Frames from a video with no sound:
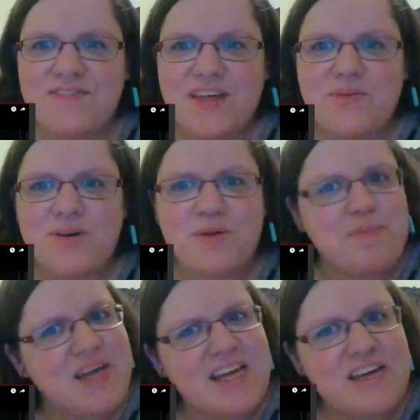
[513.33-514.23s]
If they were
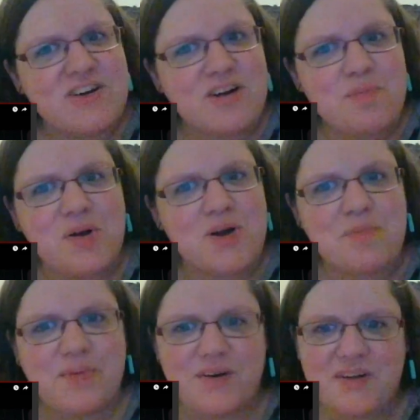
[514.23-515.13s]
pink or
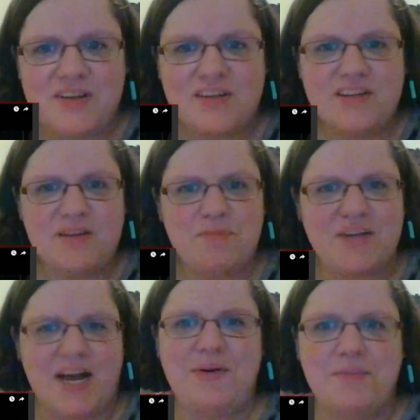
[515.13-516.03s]
purple.
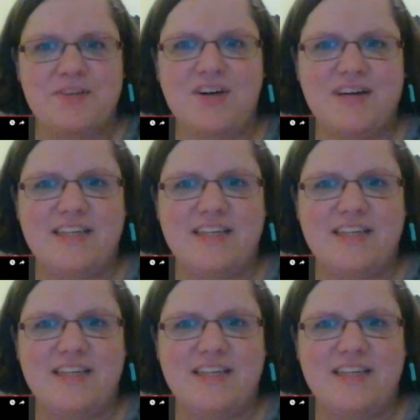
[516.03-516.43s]
But now I'm starting